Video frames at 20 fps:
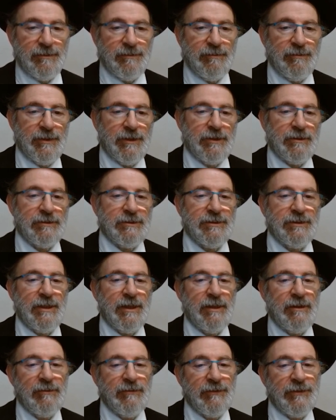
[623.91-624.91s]
because
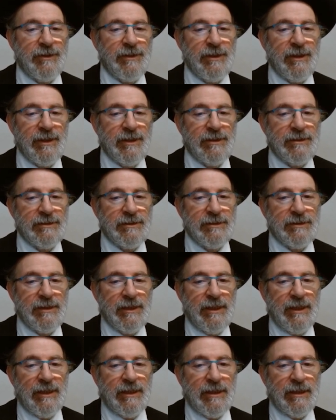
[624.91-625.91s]
now the knight
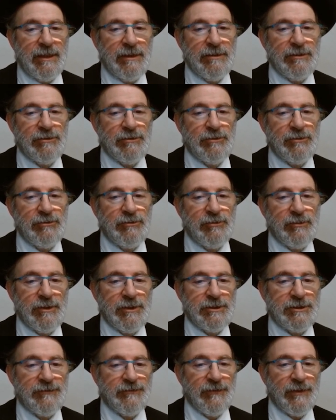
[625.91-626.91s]
cannot go to
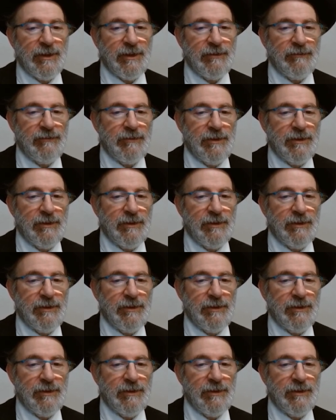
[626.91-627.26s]
h5,